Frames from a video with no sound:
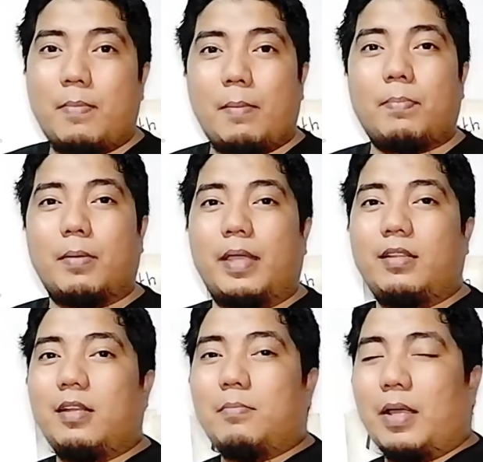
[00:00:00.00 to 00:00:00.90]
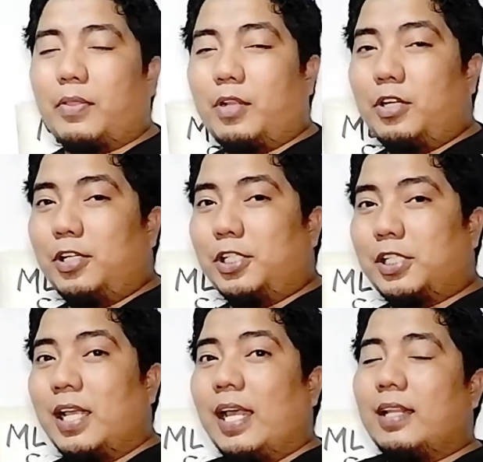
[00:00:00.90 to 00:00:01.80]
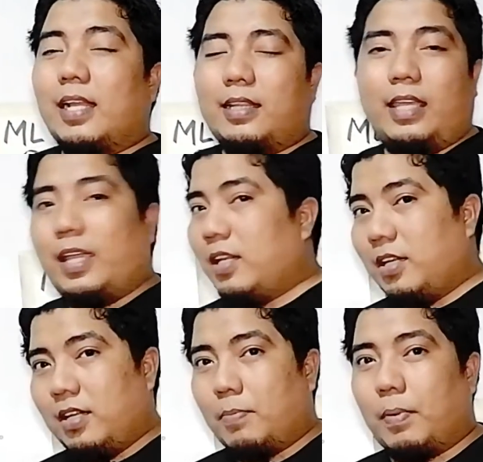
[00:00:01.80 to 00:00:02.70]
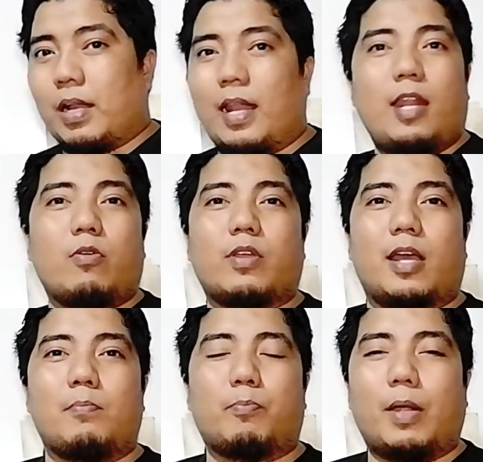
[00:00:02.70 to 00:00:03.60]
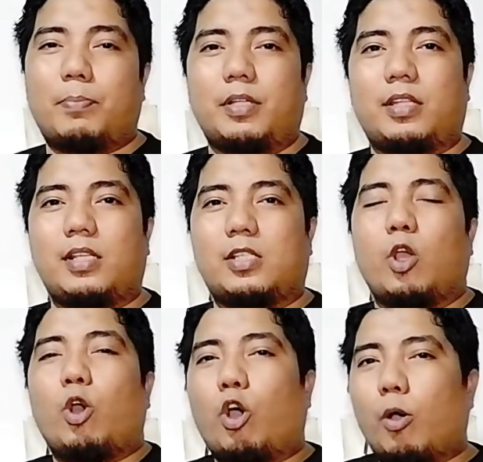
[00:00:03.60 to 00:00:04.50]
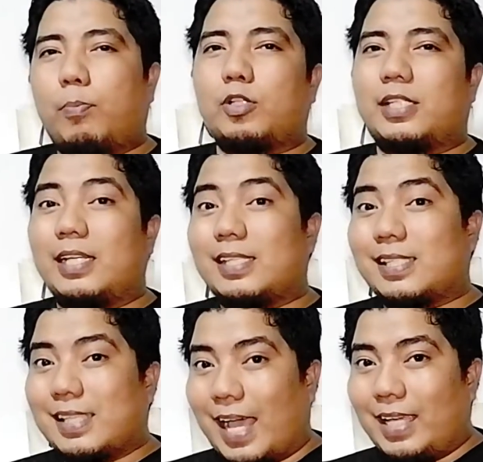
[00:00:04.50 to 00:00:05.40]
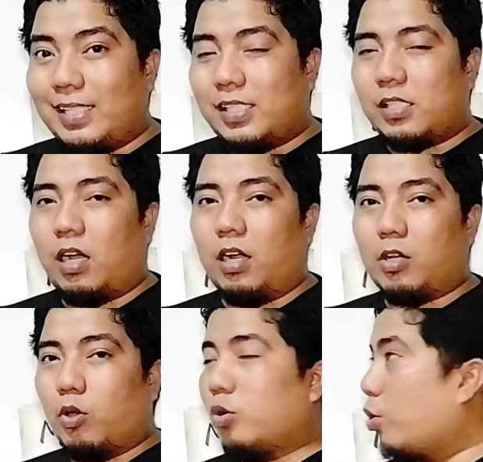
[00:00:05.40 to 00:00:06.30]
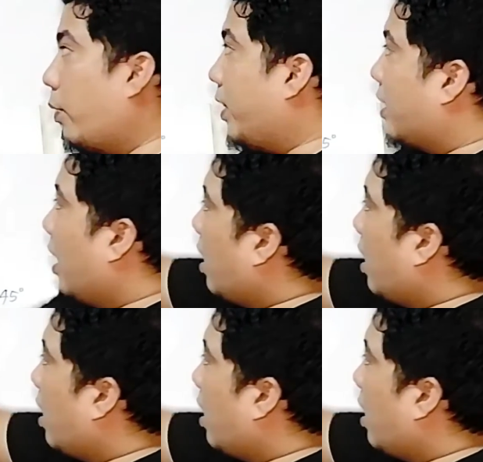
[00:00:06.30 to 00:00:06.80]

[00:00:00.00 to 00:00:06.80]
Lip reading: remember, my dear math learners, that in the parallelogram properties, opposite sides are congruent.